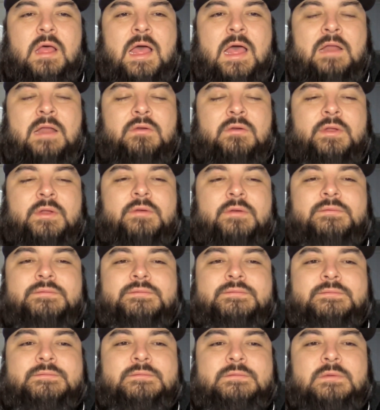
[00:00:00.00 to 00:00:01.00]
I don't know.
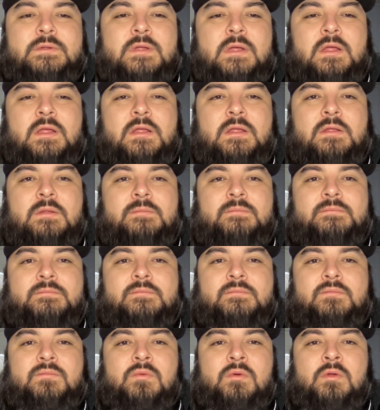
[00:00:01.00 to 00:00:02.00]

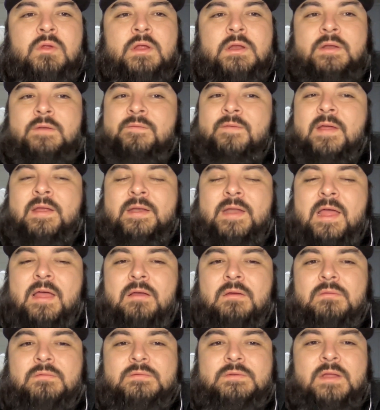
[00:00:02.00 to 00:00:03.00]
We're going to find
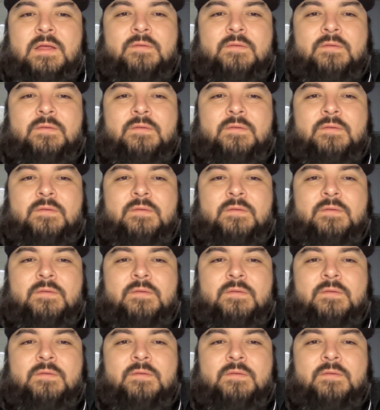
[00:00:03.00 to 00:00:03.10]
out,